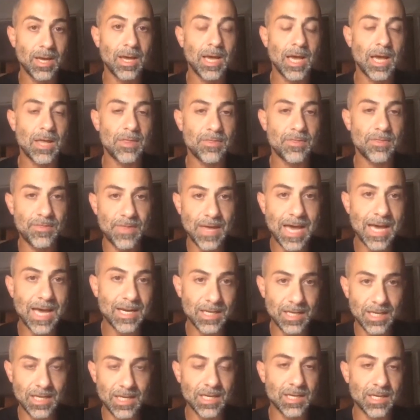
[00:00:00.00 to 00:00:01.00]
And
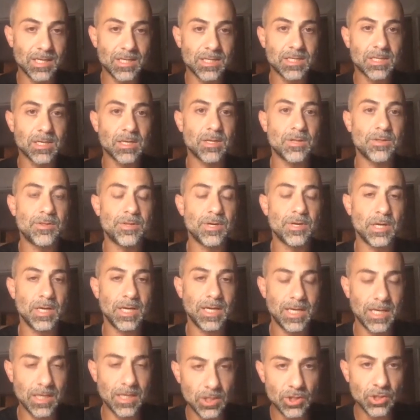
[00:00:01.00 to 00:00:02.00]
that is the
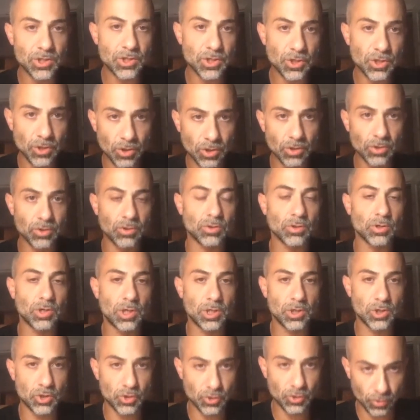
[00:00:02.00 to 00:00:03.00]
internal
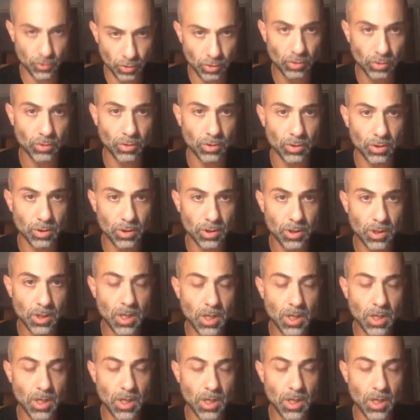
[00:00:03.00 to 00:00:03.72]
control